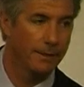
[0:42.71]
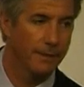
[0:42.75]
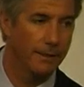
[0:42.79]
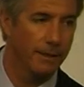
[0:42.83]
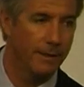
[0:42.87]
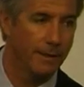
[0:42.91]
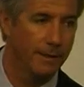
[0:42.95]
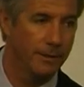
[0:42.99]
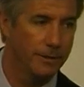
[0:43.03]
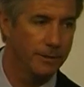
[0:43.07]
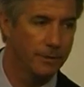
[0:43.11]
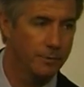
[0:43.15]

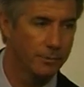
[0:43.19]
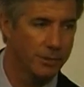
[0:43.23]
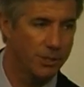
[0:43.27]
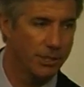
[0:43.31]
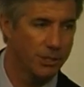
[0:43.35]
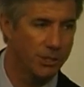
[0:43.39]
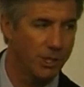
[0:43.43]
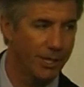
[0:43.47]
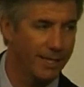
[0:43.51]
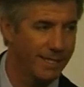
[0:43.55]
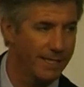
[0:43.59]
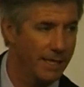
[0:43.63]
Uh, it was
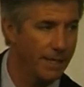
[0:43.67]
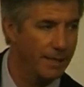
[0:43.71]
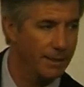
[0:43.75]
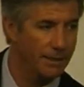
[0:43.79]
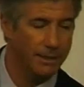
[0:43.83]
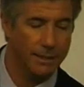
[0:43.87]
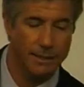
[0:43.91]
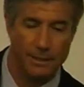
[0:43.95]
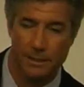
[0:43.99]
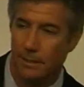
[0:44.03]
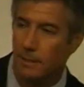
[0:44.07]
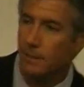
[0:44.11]
a
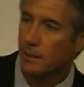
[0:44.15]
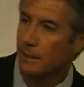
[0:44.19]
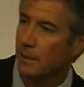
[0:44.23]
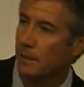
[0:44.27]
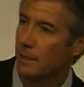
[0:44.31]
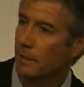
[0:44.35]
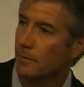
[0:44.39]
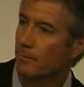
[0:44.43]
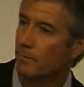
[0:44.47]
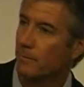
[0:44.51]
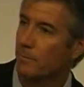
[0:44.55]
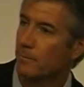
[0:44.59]
gigantic
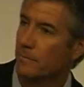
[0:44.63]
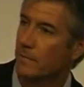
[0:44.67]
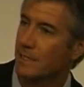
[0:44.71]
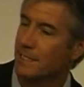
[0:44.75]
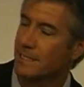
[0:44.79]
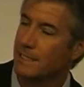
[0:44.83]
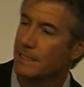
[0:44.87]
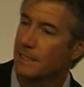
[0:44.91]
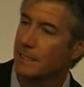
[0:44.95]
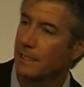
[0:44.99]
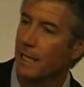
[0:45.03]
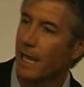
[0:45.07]
um,
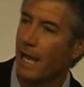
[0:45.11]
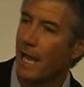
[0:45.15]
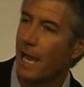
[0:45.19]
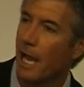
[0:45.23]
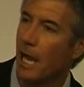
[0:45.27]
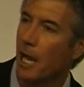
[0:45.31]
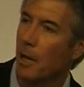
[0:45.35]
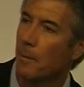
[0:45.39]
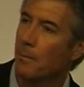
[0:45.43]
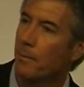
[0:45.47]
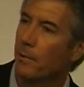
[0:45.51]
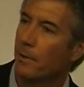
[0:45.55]

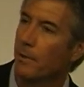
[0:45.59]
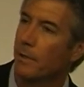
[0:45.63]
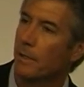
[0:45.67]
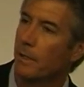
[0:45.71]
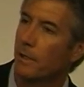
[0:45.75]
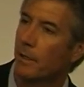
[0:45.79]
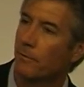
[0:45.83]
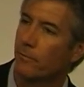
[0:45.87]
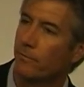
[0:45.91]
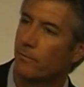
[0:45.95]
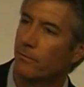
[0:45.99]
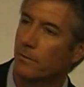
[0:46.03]
slab
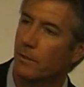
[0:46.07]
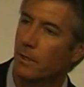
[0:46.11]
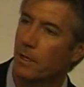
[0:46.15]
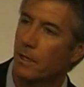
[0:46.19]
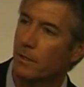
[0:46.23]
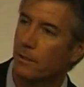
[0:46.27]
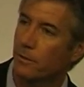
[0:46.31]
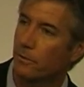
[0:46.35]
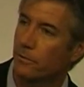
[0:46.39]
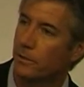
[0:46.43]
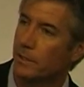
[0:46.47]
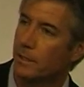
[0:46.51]
of
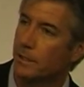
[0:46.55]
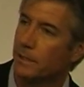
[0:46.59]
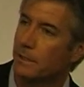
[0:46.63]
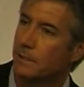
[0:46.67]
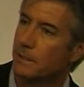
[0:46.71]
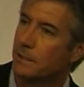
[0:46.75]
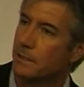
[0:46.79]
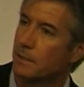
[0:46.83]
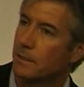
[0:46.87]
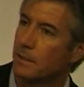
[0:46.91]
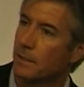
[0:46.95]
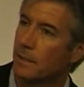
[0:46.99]

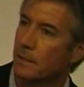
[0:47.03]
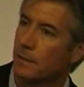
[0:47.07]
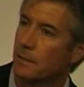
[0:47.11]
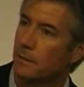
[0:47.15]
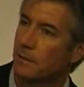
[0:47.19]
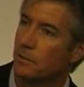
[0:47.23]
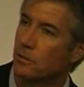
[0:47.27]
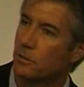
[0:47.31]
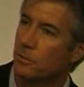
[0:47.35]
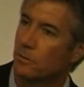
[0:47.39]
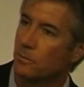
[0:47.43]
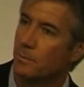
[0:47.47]
concrete
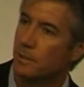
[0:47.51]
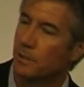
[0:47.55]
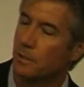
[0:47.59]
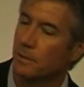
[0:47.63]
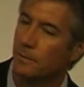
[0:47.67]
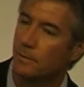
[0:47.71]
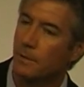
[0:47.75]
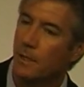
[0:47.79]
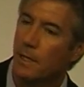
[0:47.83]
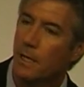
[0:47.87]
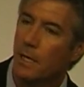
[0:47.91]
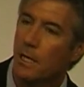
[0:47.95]
uh, to
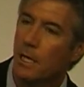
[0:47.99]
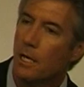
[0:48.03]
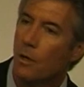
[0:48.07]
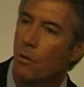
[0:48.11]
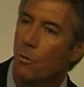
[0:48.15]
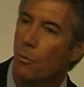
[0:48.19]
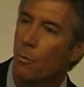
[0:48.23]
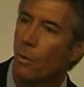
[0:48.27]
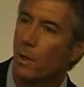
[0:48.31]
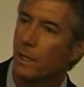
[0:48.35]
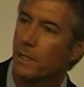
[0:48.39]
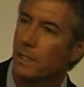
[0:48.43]
be
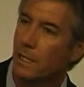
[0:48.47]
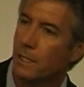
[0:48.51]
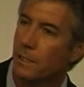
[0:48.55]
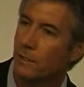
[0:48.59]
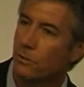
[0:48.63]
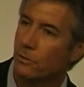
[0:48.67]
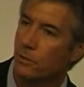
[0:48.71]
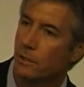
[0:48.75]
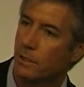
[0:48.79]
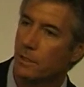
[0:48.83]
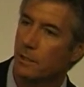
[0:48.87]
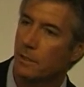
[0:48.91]
one
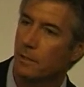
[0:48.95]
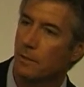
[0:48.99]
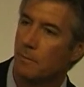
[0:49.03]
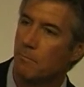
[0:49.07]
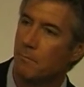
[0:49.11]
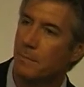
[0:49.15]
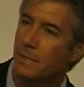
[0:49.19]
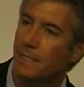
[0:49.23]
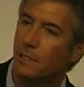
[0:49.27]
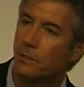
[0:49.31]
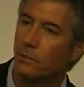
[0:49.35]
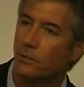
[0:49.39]
hundred
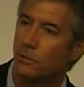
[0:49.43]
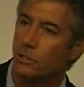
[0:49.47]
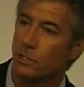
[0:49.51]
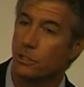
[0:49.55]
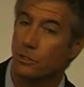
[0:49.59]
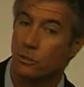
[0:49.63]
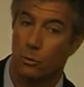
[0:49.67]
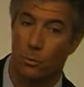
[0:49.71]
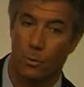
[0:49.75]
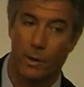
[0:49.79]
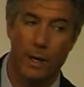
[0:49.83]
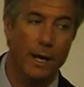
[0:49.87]
meters
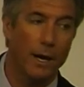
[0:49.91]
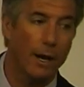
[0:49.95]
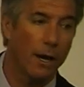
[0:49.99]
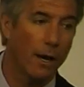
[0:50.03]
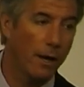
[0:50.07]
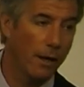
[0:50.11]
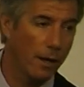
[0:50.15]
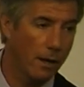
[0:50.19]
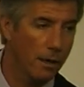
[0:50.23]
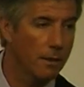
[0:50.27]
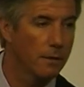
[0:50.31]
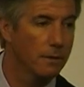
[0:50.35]

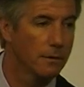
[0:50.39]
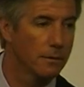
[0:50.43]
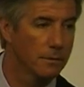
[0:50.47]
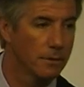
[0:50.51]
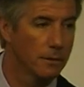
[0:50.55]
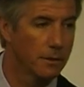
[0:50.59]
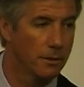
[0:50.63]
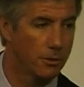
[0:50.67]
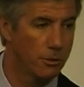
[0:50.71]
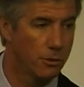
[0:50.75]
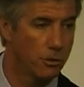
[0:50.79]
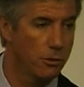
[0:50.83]
square,
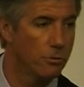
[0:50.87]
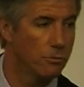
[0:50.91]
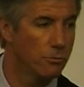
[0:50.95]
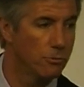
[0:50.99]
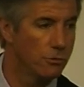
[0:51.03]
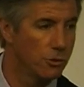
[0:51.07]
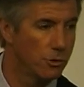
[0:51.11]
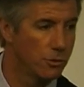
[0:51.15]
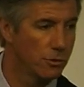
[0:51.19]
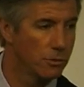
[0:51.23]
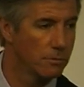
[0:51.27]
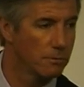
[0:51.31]
a
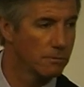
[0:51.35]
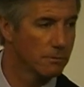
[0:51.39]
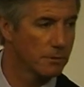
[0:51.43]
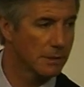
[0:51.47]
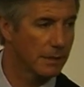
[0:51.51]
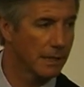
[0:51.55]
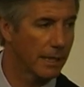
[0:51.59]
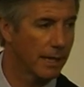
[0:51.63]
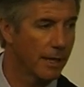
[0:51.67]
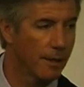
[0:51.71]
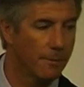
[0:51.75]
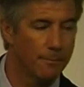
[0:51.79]
huge
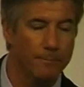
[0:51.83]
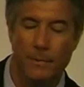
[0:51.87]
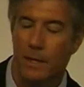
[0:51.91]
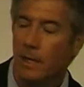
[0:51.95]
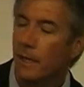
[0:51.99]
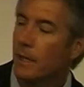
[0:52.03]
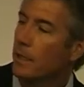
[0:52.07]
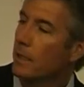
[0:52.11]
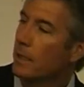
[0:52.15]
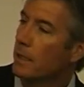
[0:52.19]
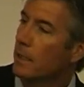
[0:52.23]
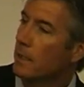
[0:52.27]
slab,
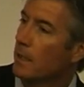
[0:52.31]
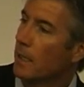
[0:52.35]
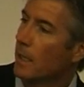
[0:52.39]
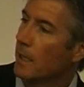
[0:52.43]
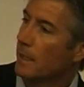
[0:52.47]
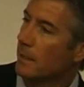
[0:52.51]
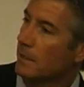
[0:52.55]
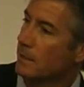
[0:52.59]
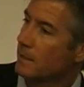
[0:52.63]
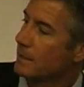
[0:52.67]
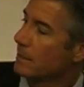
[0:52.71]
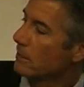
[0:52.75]

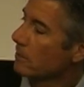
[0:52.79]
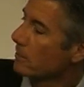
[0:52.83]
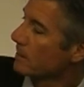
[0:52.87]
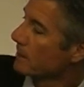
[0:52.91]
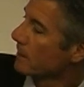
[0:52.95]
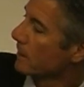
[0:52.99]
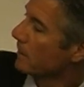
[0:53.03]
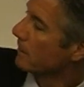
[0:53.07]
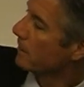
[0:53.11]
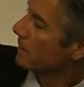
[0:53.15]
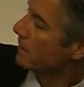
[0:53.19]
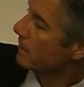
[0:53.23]
Uh,
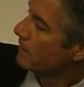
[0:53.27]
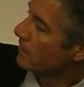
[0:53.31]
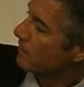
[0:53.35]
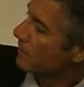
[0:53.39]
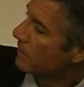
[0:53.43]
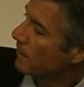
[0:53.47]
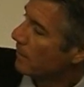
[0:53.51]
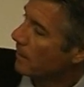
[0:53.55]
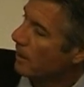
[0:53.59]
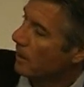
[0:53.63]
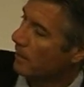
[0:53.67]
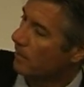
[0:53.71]
tilted
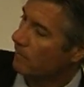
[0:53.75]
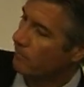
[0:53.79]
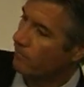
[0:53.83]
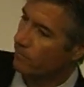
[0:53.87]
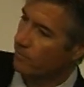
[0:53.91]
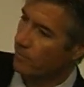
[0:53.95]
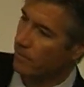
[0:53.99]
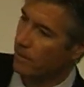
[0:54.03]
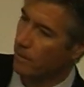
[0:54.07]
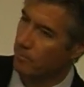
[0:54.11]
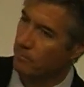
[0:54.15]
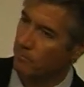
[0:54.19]
uh,
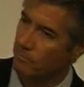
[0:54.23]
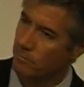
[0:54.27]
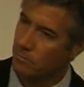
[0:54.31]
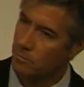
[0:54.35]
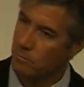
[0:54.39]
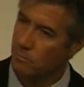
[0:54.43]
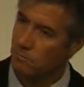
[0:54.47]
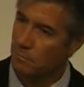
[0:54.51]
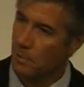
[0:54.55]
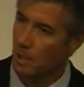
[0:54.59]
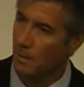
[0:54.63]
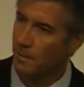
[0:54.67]
from
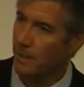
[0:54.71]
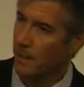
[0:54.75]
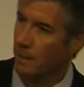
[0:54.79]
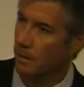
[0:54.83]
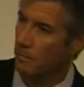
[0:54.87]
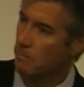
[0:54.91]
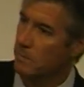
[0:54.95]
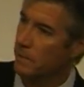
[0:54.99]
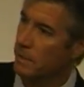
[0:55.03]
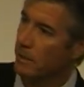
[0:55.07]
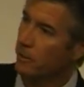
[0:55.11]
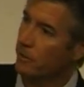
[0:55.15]
about
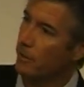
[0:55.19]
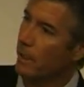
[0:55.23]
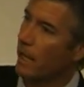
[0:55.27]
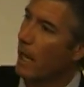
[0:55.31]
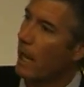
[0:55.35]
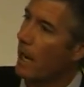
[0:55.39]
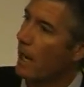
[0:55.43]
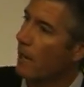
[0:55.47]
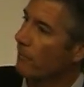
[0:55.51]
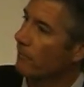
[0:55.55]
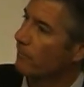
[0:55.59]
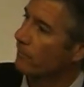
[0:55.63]
a meter and a
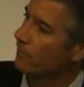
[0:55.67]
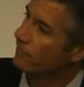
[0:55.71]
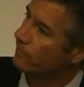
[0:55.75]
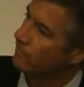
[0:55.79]
half